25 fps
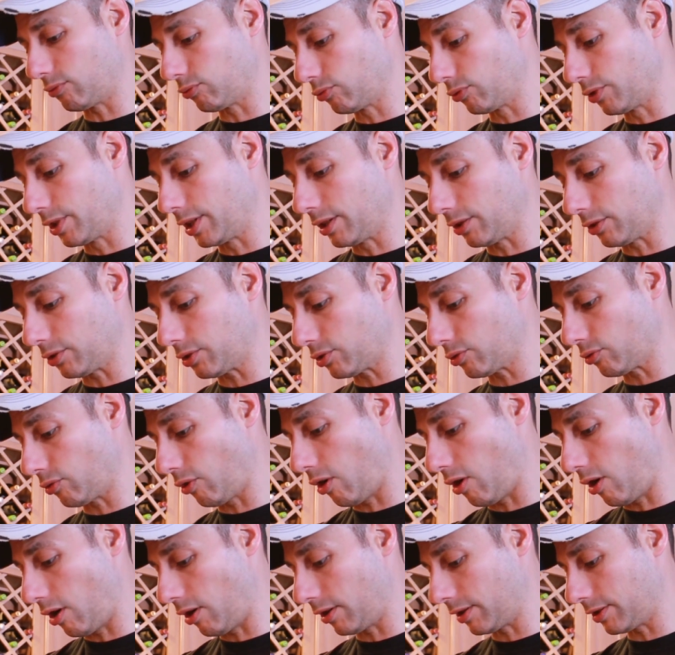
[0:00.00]
real
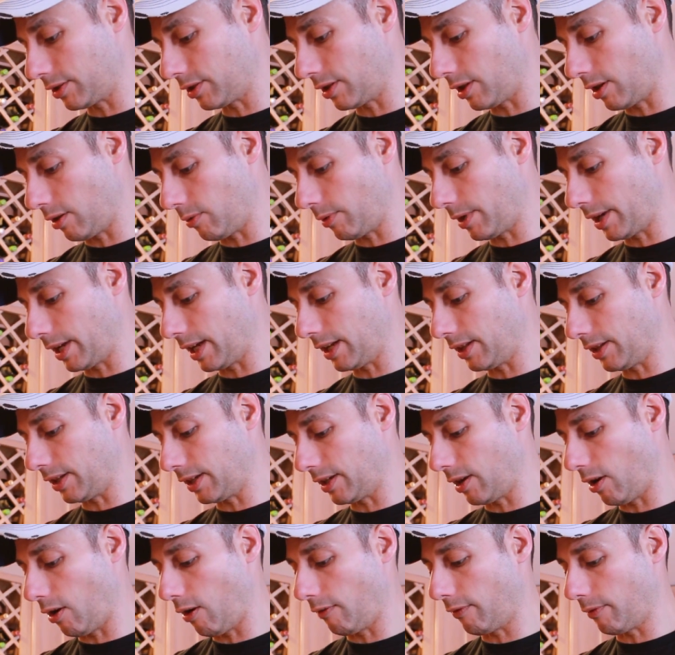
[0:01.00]
strong, so you don't want
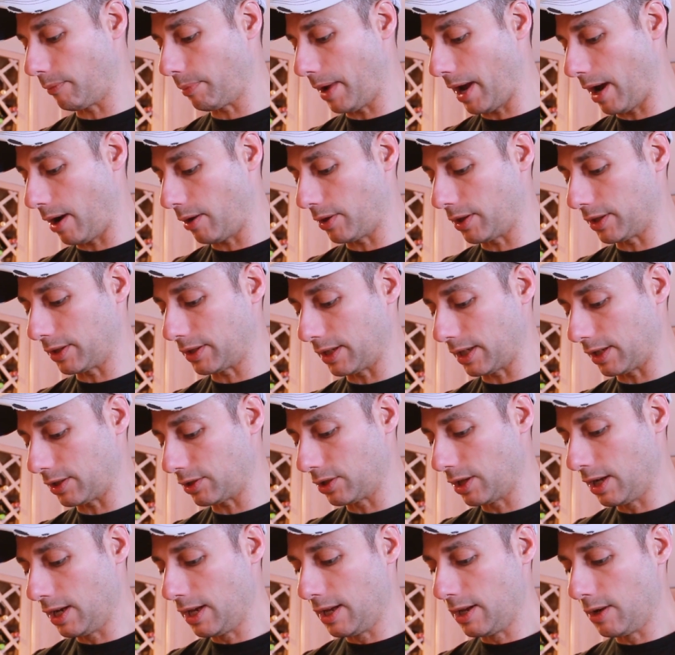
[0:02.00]
anything to overpower the
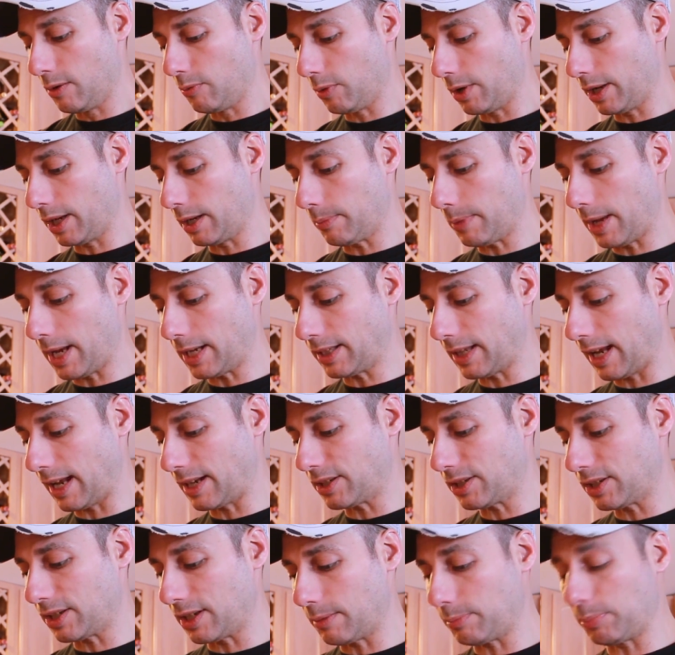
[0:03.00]
dish. We're going to make
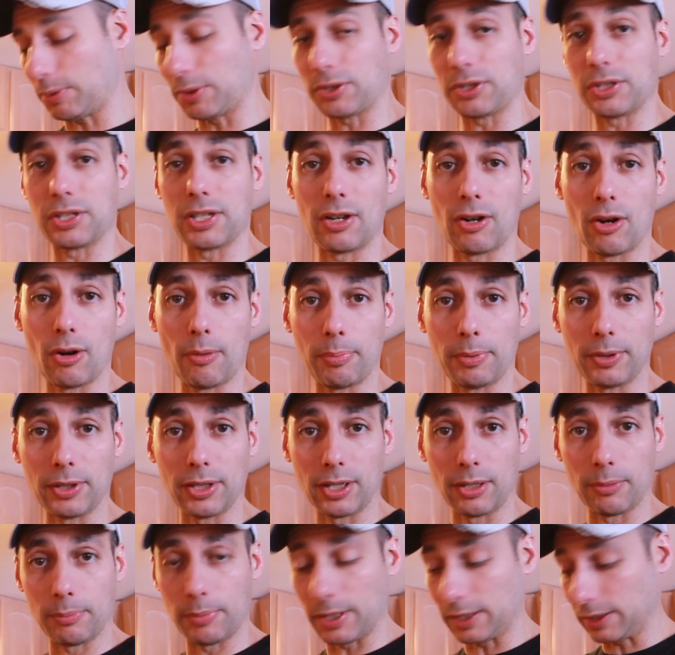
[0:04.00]
that simple syrup a
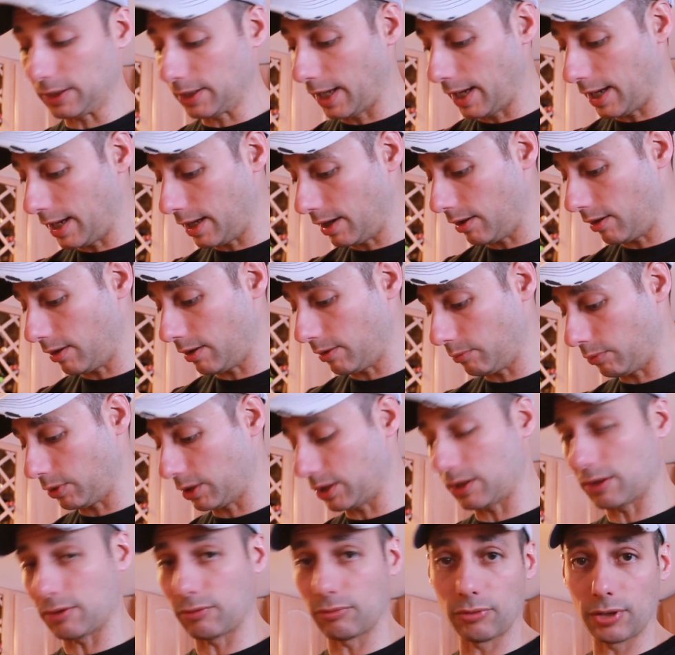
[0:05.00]
little bit later,
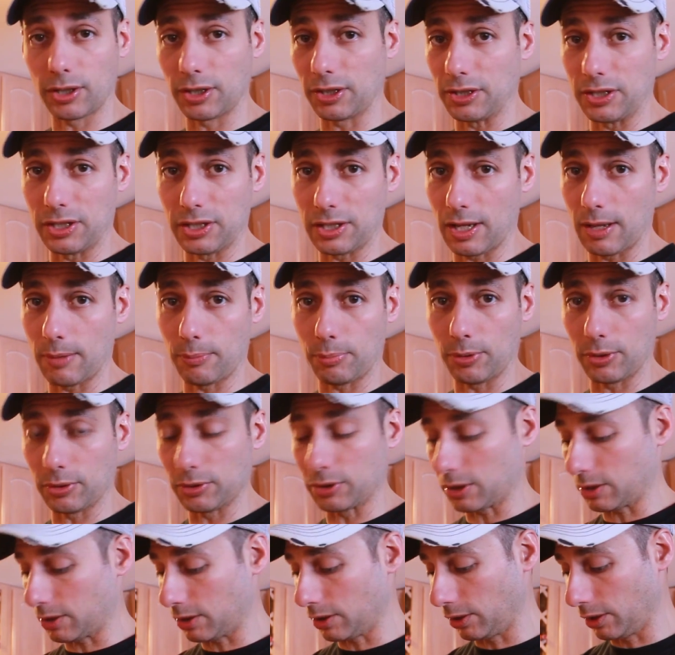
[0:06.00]
which is really
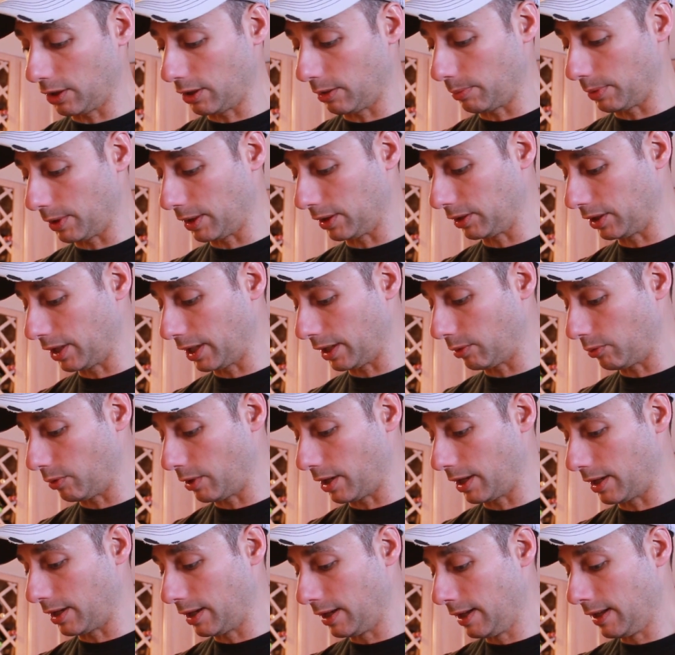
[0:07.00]
simple. Just a little bit of
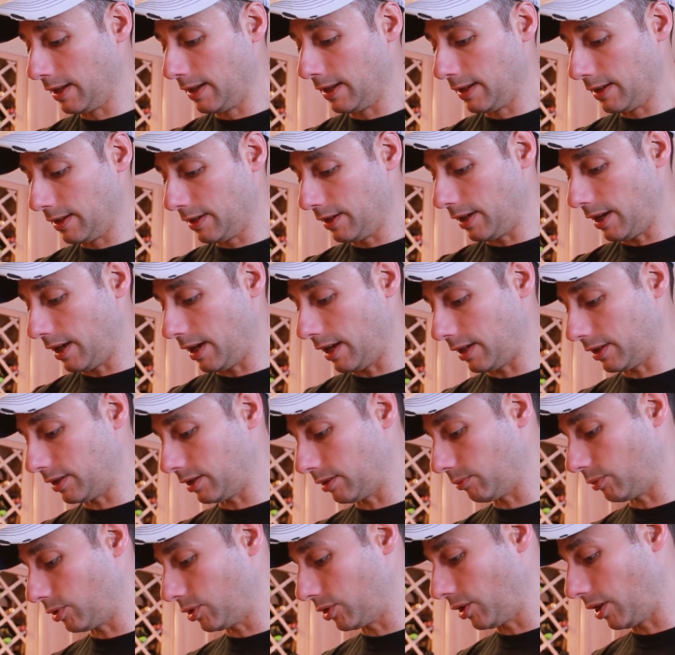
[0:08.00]
liquid,
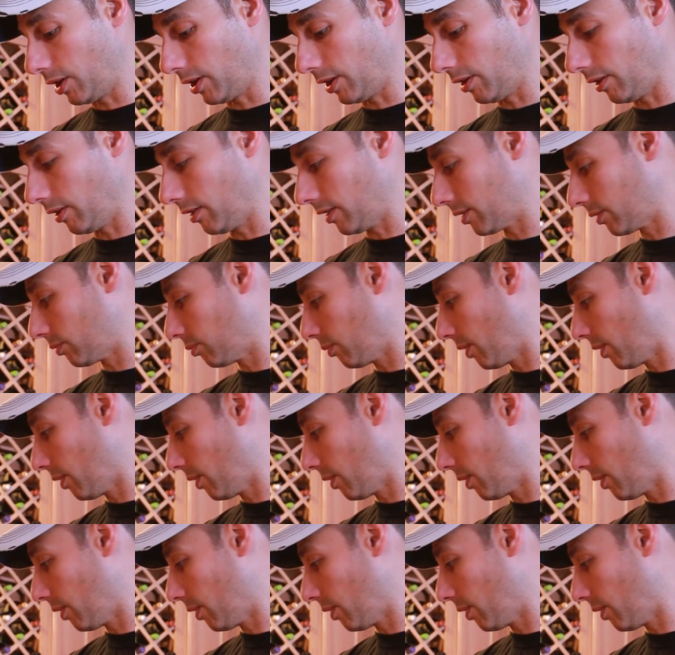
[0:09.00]
some sugar as